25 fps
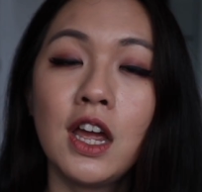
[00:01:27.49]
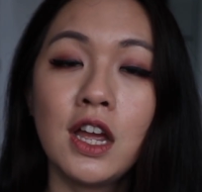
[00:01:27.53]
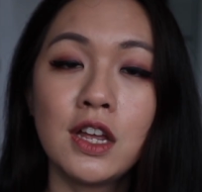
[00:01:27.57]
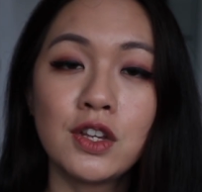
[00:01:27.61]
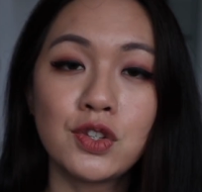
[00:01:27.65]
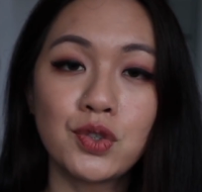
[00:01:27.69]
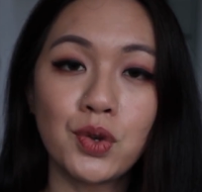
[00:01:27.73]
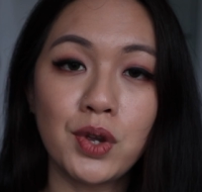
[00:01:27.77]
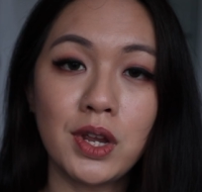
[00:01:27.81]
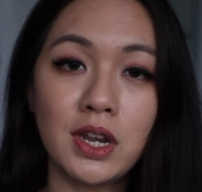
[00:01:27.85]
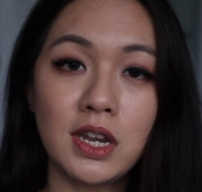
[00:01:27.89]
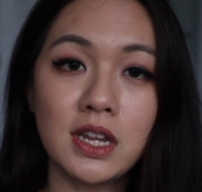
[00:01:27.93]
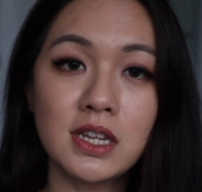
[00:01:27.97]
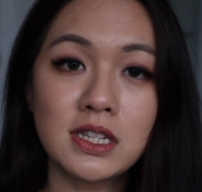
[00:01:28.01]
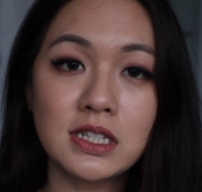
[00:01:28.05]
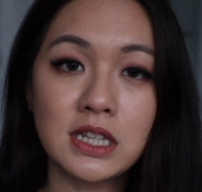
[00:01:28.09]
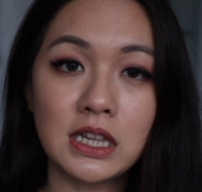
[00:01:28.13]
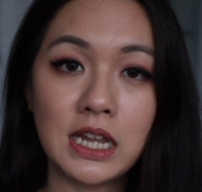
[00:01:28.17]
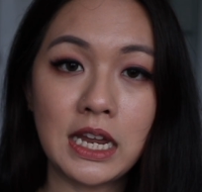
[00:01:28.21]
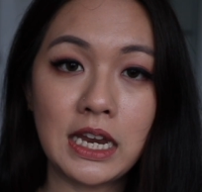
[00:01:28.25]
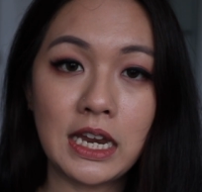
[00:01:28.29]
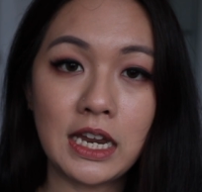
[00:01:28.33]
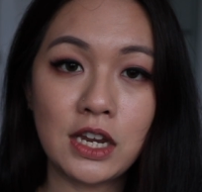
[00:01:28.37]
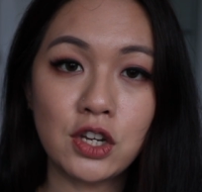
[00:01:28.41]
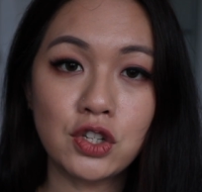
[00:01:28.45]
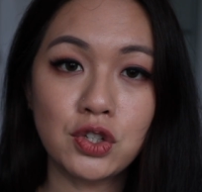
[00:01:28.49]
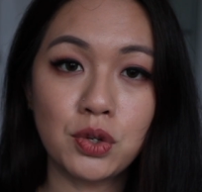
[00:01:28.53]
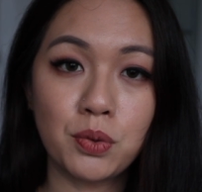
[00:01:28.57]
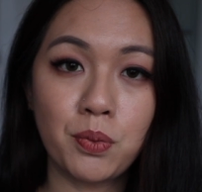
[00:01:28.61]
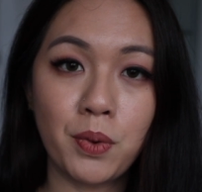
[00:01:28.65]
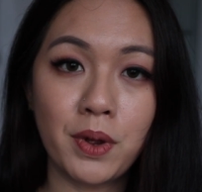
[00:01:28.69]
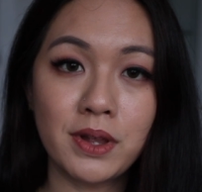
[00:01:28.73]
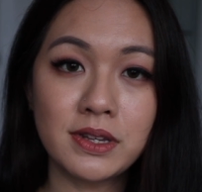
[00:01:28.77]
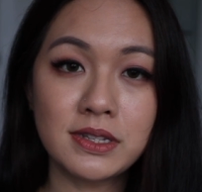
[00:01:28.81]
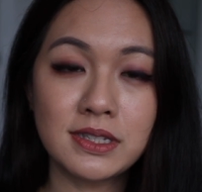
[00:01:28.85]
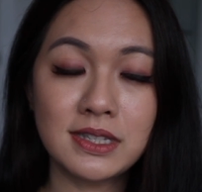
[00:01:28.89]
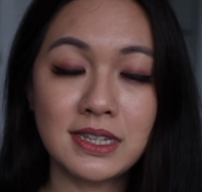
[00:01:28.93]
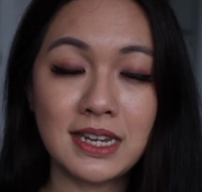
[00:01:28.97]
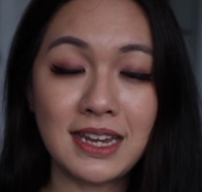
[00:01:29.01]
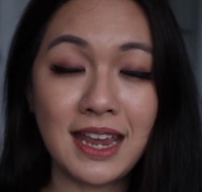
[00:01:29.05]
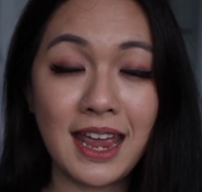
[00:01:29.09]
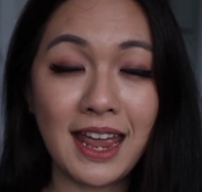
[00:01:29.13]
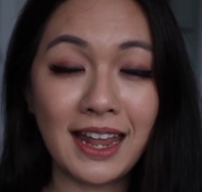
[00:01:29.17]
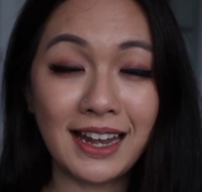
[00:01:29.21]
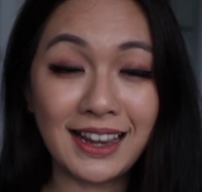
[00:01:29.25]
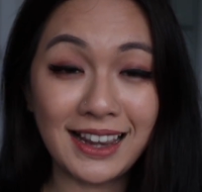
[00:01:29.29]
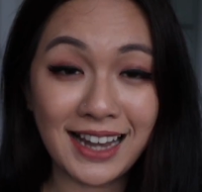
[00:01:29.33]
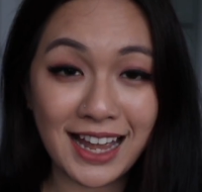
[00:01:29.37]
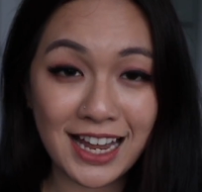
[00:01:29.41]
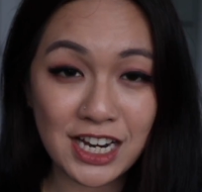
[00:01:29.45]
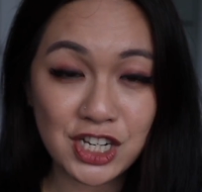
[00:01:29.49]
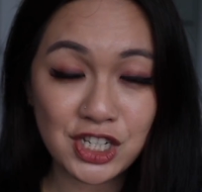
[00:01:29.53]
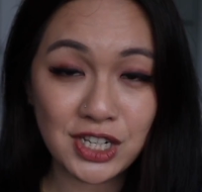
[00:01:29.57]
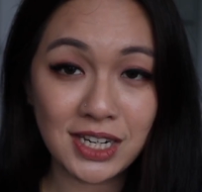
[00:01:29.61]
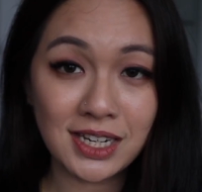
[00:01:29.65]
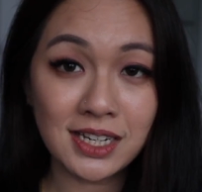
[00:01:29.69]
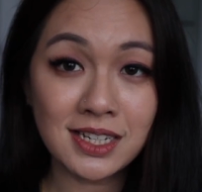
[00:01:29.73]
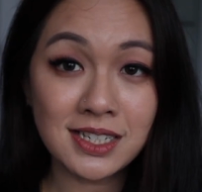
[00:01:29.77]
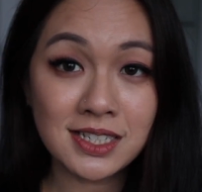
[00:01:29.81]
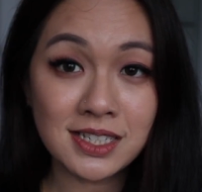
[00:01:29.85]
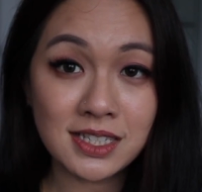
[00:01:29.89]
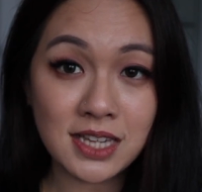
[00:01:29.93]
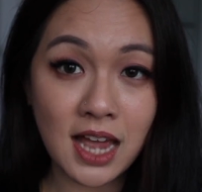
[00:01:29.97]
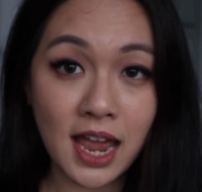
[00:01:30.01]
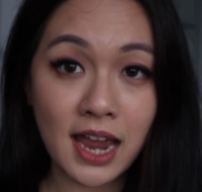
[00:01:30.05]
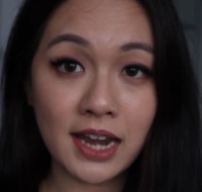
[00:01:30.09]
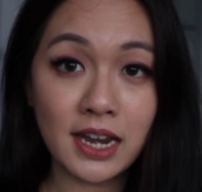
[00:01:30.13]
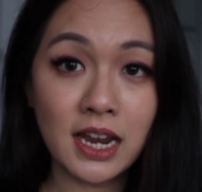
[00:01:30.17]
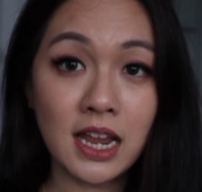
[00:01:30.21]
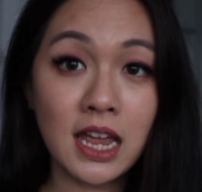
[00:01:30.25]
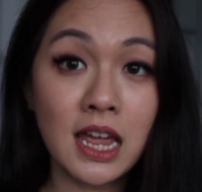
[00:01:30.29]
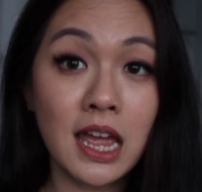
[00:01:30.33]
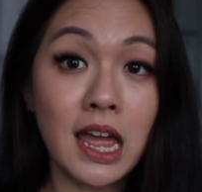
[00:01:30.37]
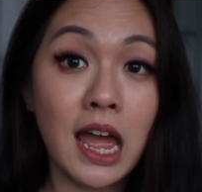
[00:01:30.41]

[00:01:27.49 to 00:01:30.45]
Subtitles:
so it is leaning towards the enlarging side.